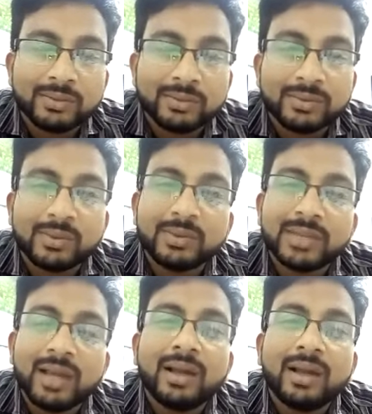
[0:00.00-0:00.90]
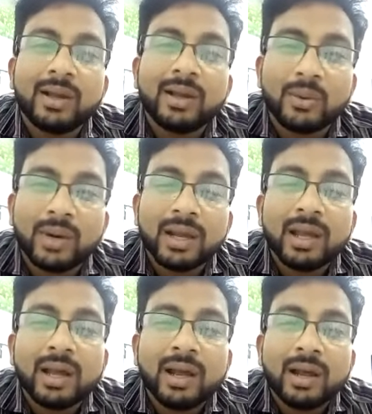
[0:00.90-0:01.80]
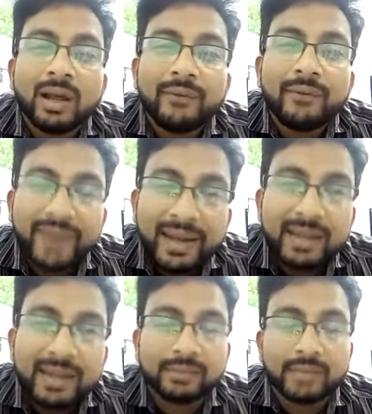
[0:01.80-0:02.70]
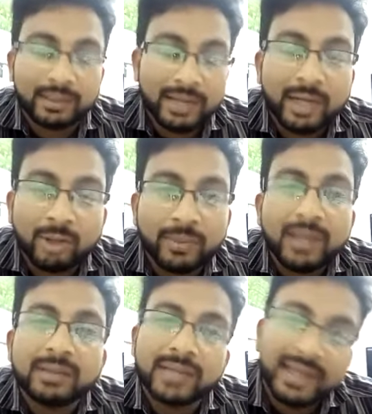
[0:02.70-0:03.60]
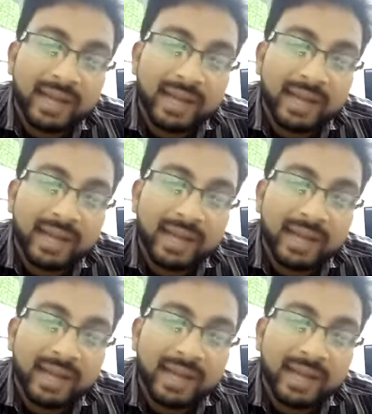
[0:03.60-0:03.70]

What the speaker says: Those are called failing ectopic.